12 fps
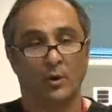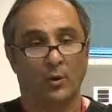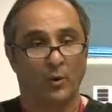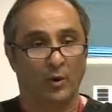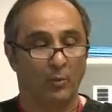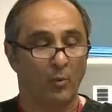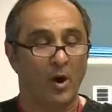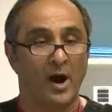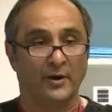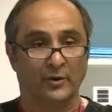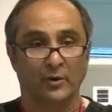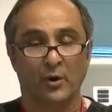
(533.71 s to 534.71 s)
or
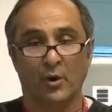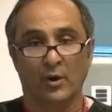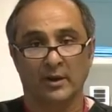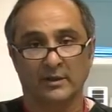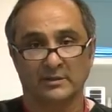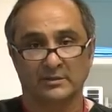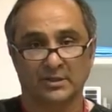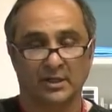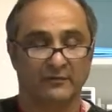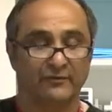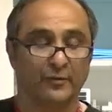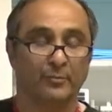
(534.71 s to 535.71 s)
water to
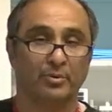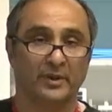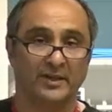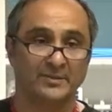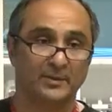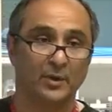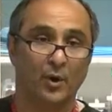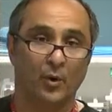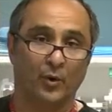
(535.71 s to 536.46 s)
confirm placement,